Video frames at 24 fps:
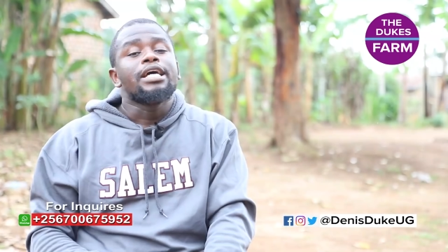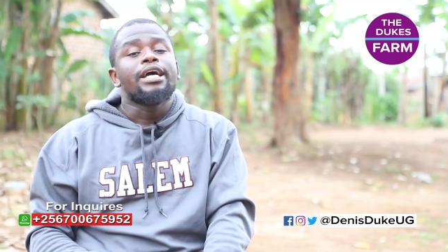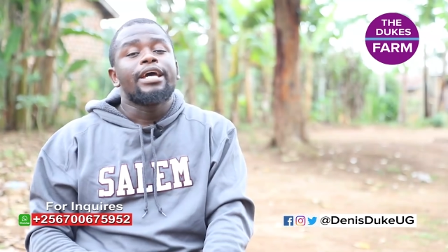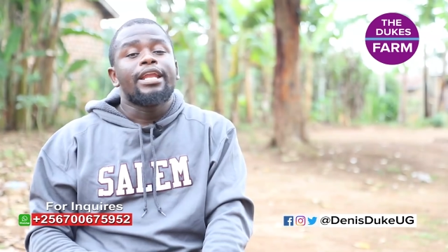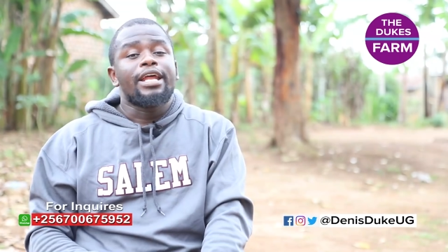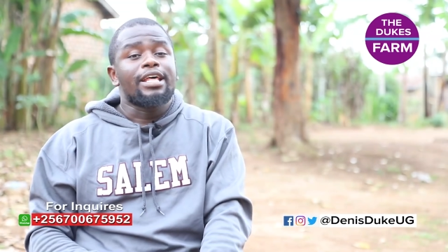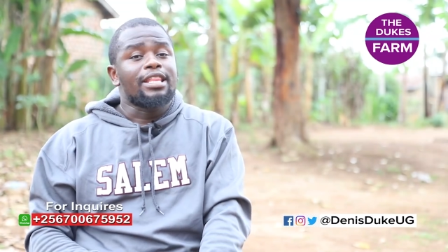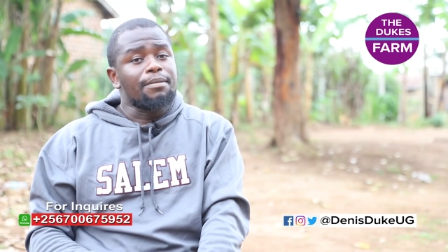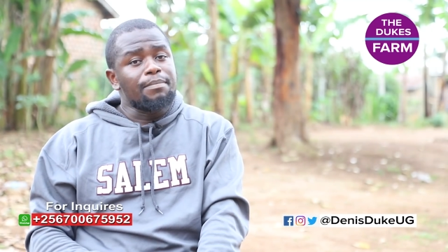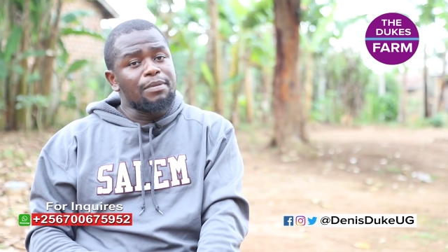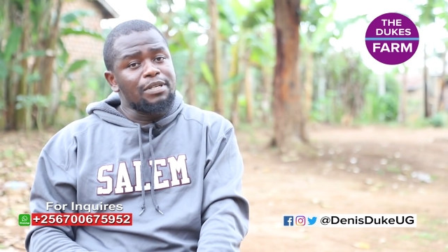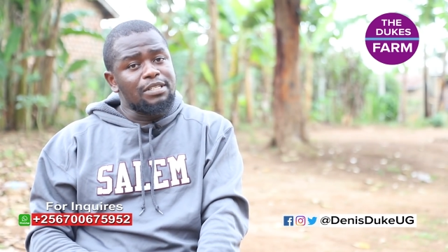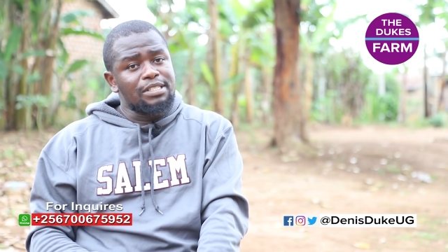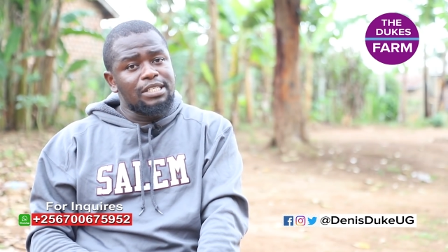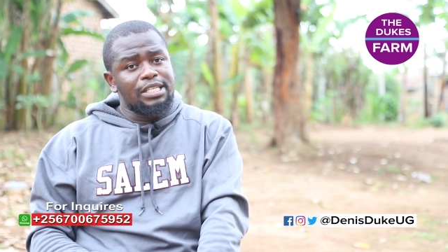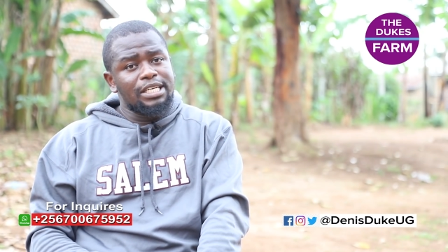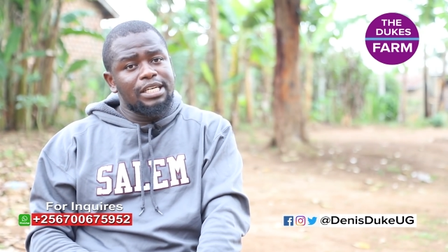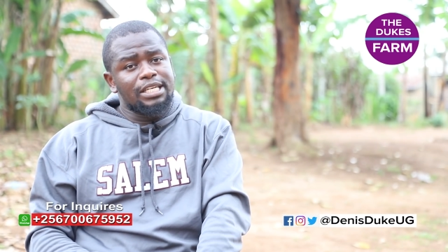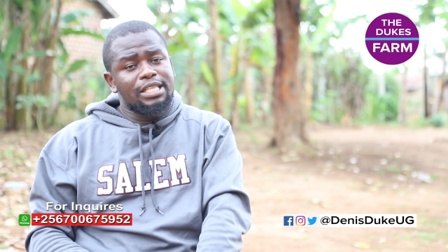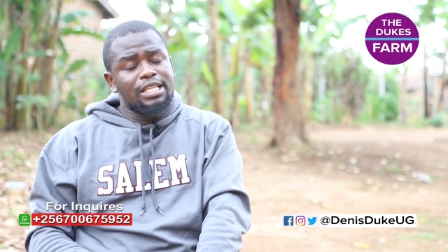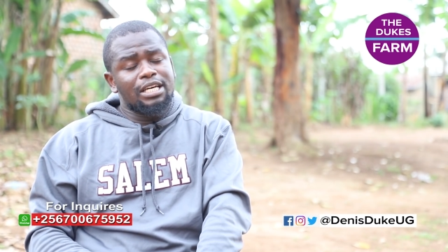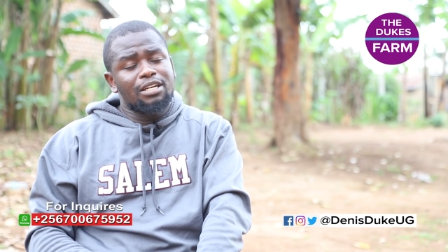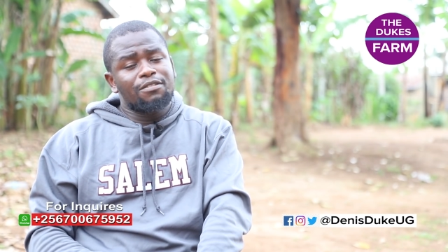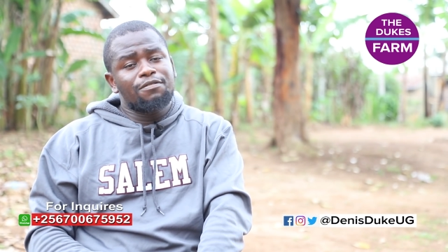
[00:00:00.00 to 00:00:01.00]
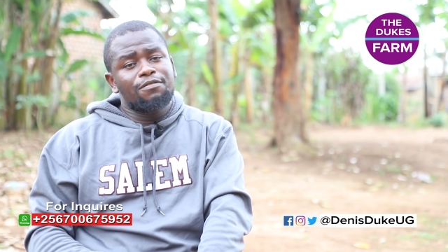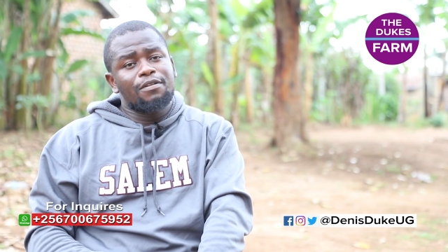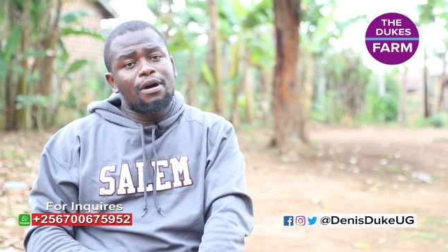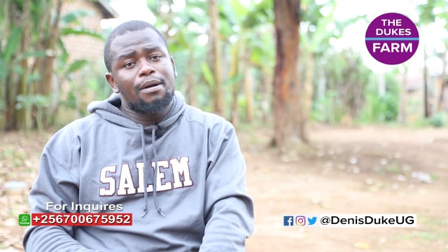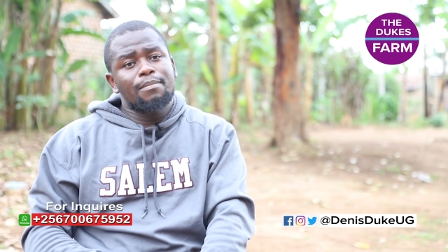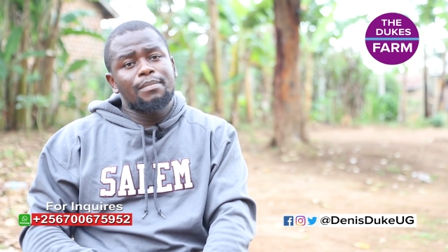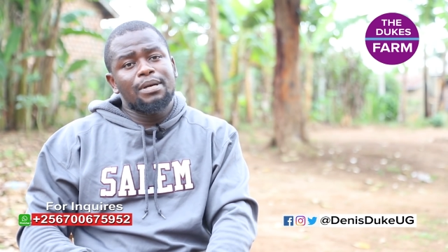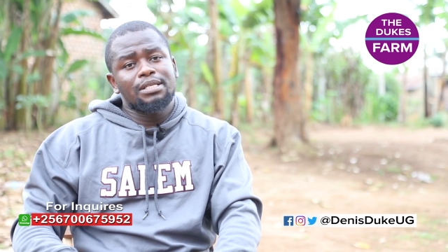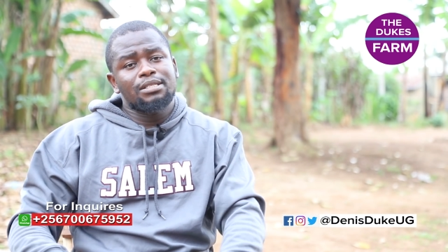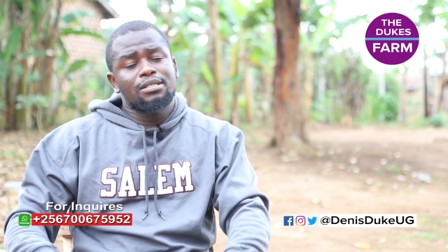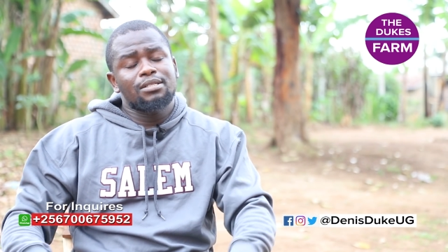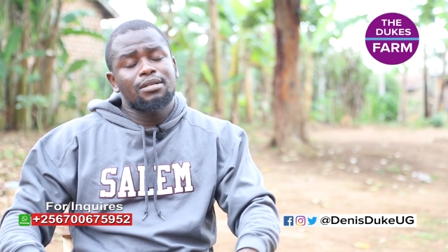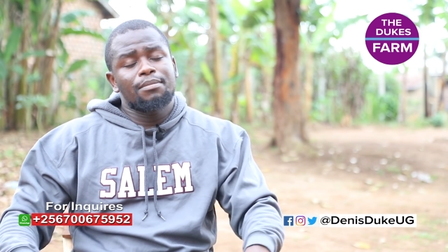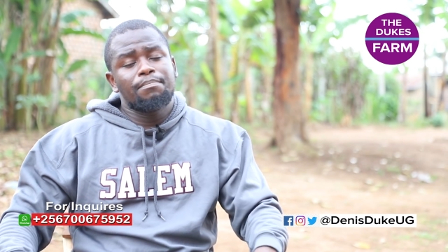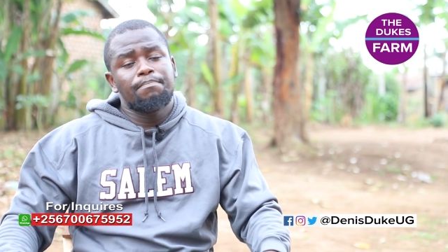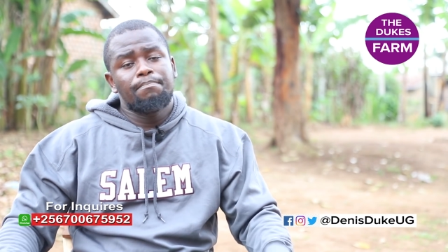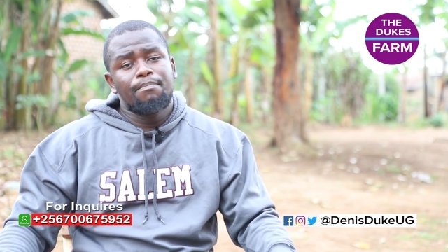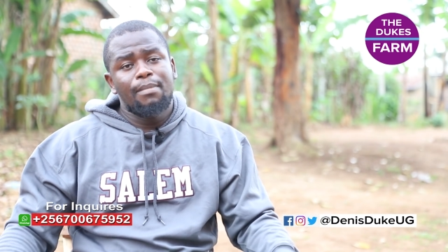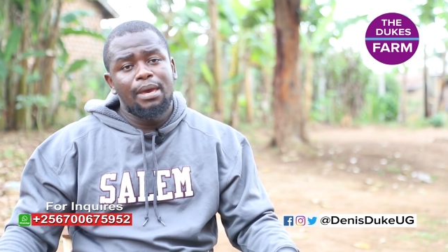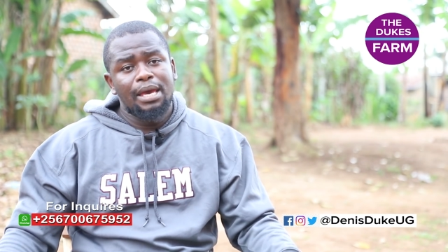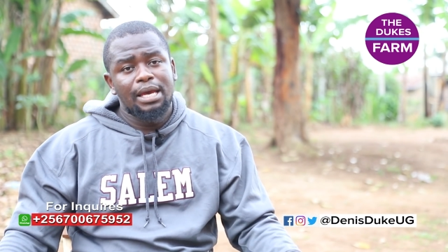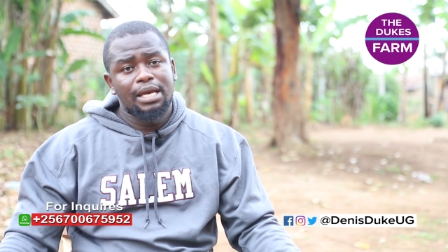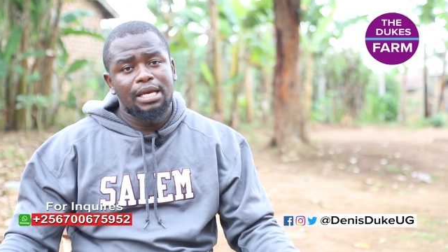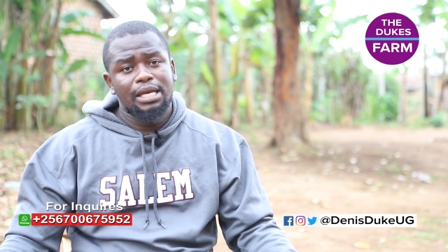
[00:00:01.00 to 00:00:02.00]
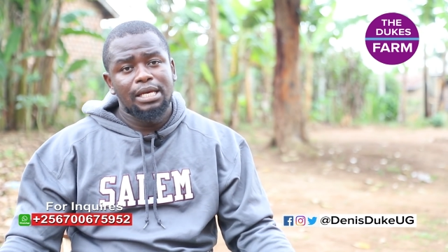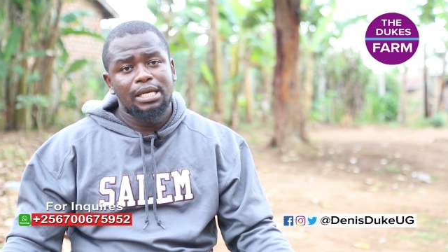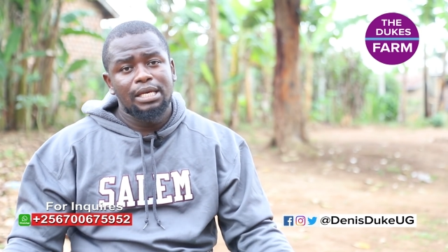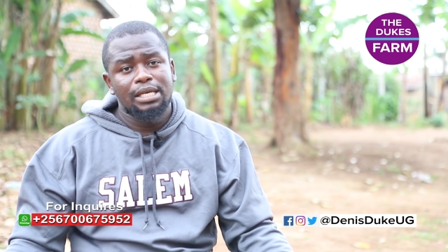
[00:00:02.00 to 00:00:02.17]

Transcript: Another mistake that farmers make